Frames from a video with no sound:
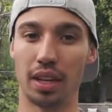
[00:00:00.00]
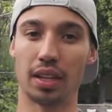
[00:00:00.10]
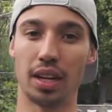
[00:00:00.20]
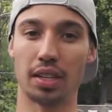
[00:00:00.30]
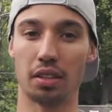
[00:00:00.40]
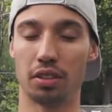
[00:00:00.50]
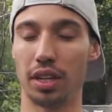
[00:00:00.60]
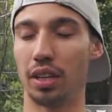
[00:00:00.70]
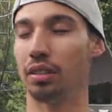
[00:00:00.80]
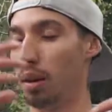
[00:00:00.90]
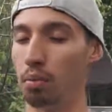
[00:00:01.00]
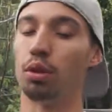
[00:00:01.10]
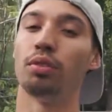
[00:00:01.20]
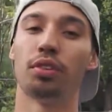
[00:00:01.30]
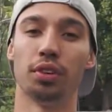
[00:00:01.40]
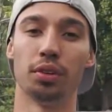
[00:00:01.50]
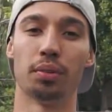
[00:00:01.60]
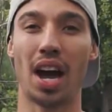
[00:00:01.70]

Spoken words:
at a 90 degree and move through.